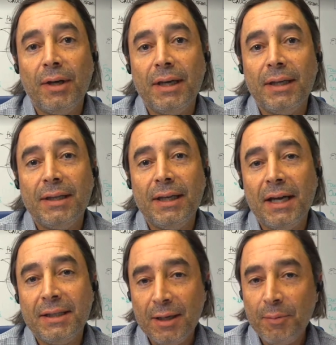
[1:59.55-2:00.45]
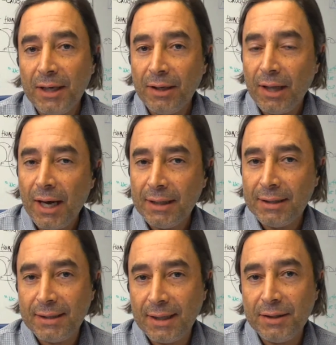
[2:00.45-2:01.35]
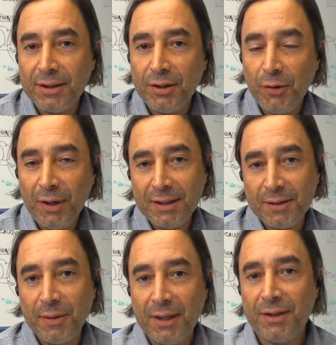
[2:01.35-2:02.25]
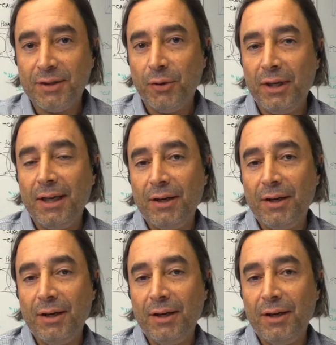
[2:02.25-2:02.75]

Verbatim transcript: the idea made a lot of sense to us because we had